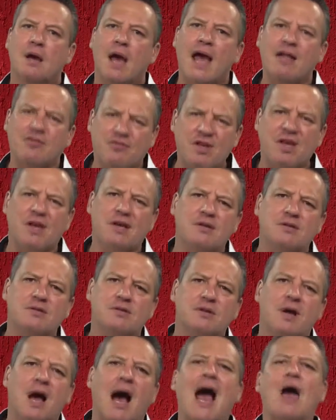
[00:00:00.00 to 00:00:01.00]
And
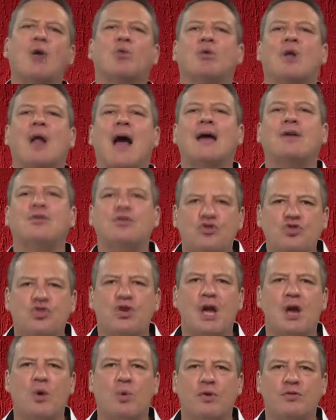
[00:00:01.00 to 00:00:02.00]
these I would like to
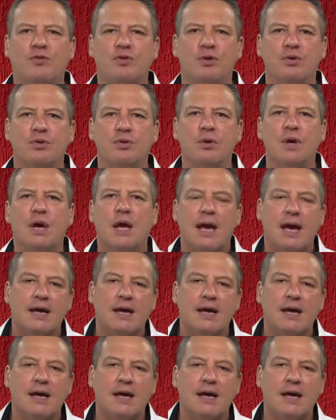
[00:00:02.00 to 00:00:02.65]
share with you,